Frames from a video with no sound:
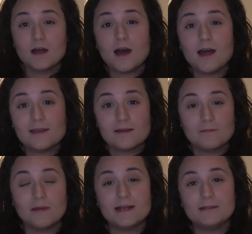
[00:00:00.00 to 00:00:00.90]
Hi,
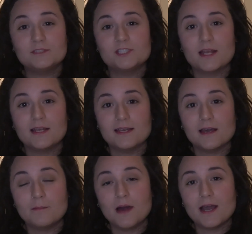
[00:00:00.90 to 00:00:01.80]
my name's Jenny,
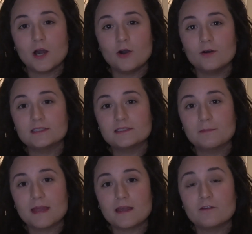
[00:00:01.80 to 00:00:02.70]
and my goal is to
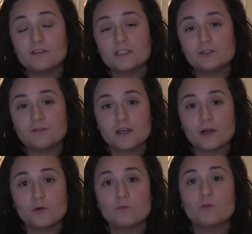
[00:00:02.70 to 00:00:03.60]
make a feature
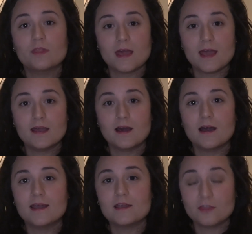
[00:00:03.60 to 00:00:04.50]
film with
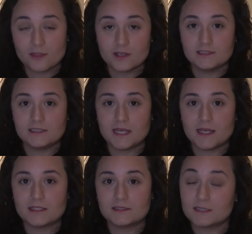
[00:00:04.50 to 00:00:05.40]
AI in 30
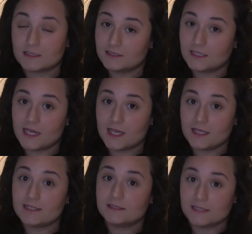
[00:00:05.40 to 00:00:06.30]
days. And
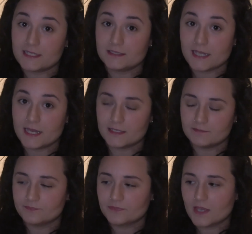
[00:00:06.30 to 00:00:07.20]
today is day
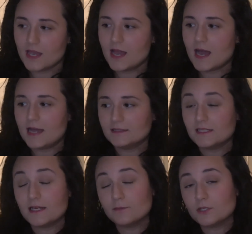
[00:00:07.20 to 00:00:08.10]
10. And
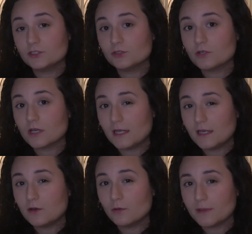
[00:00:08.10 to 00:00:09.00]
today I'm going to talk a
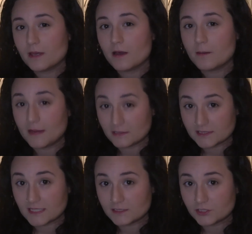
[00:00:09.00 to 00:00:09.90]
little bit about
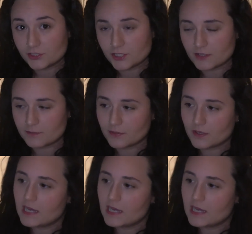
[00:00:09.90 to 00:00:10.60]
censorship.